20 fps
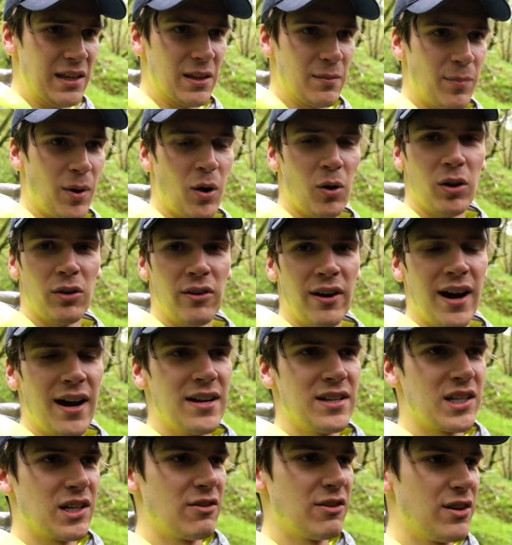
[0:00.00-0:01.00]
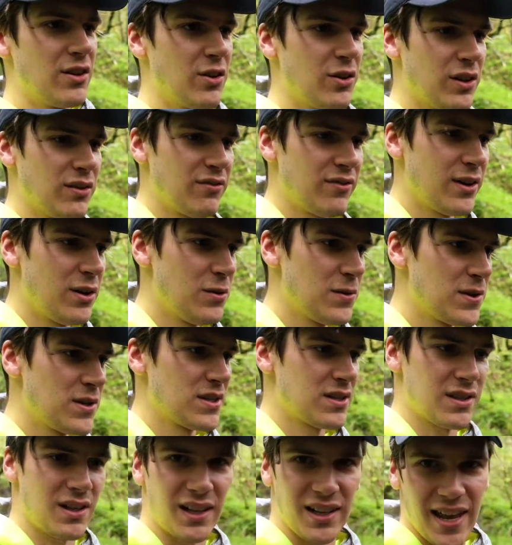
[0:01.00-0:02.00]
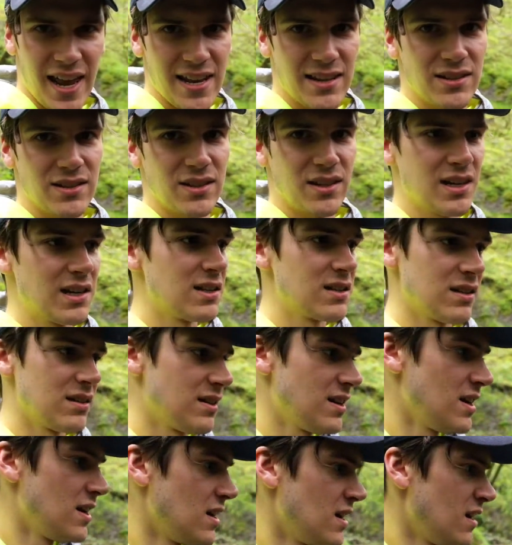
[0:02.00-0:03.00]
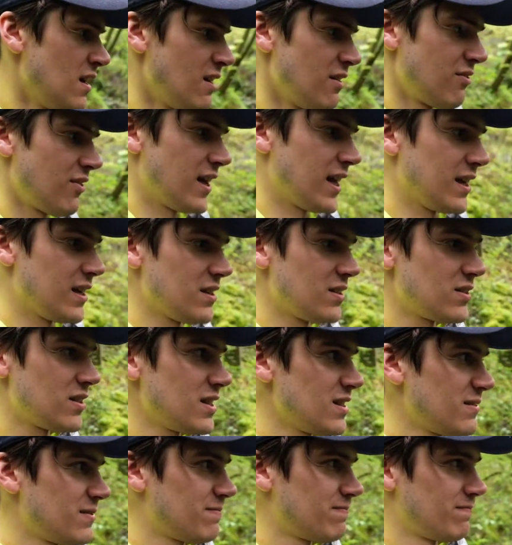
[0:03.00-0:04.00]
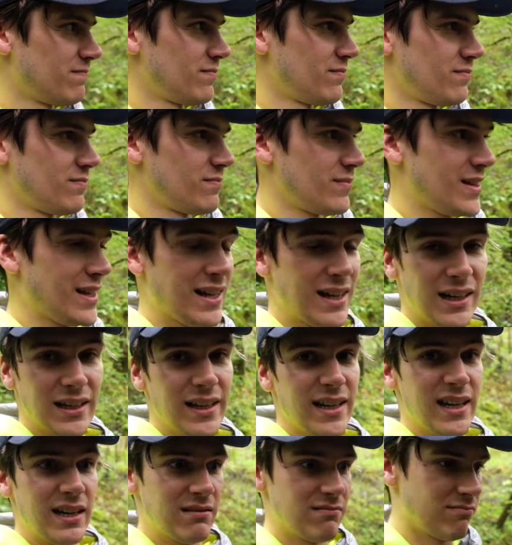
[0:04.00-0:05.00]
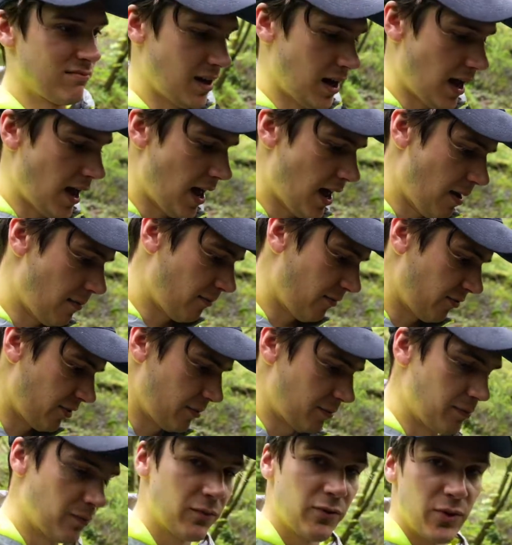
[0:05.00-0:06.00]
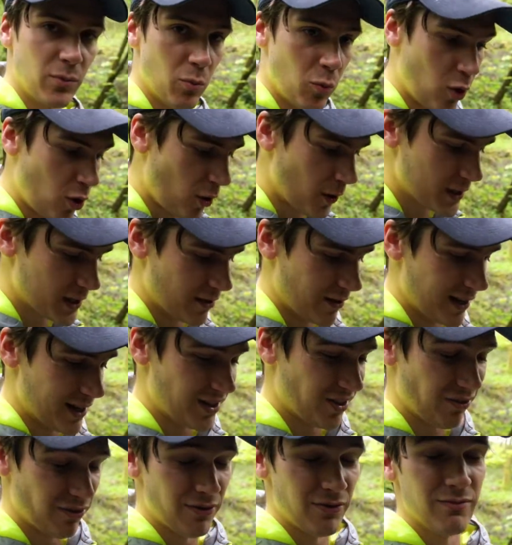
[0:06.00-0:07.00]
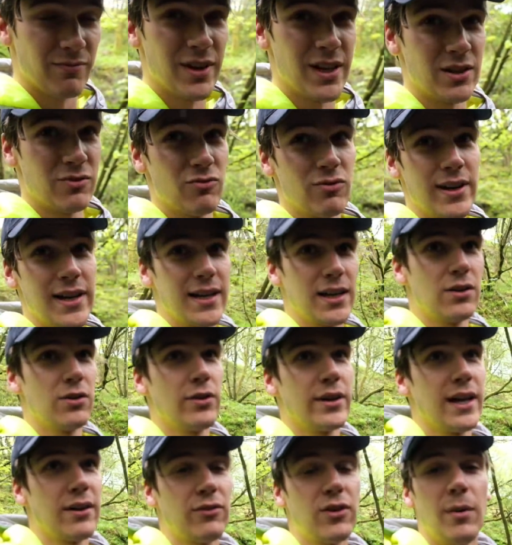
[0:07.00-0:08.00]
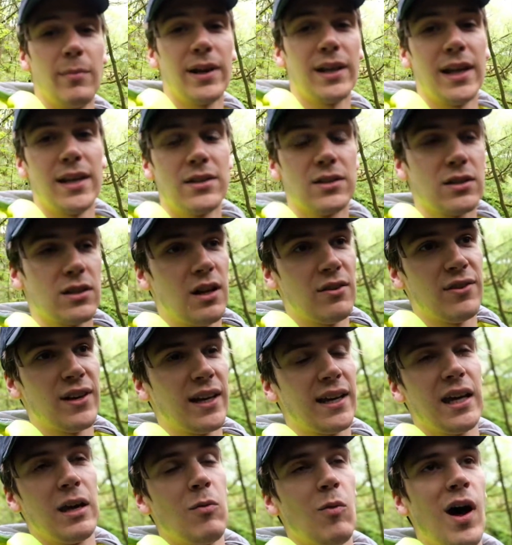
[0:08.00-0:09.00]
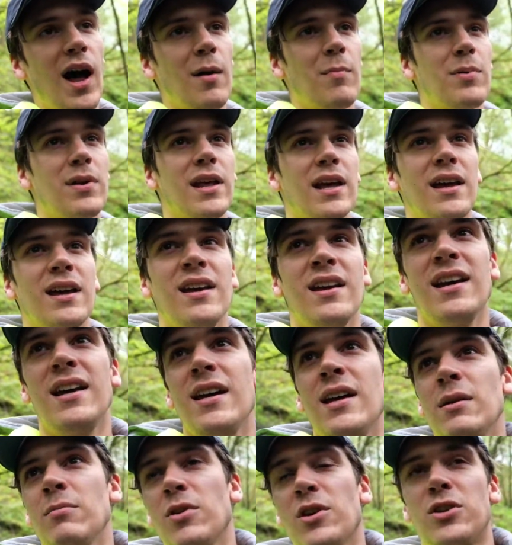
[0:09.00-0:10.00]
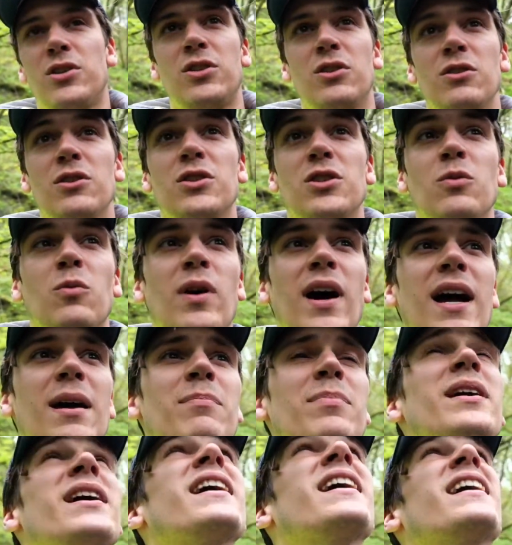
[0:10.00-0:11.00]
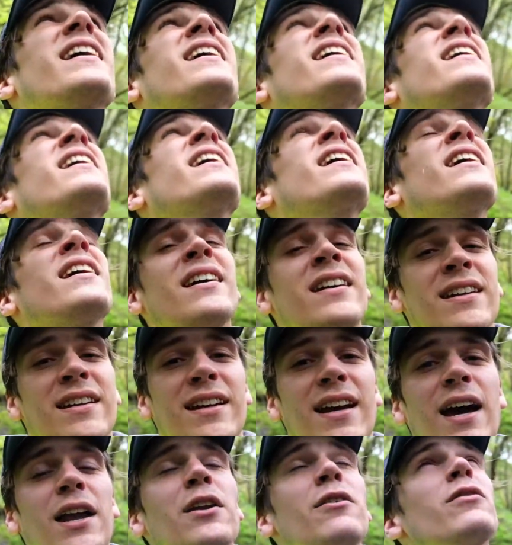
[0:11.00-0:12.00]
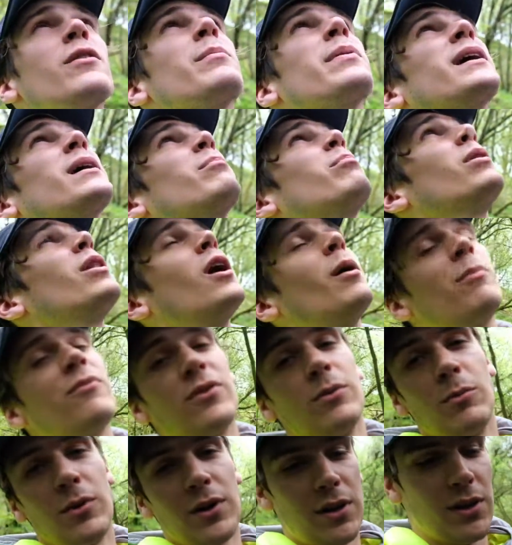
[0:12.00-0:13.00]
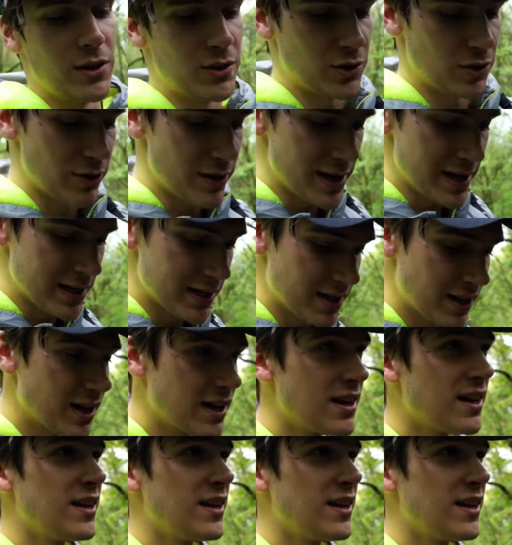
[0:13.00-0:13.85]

polarizer and all the filters and the lenses and things clean from water. And it's really annoying. I've got my lens cloth and I keep wiping it, but as soon as you wipe it, you get another big blob from one of the trees.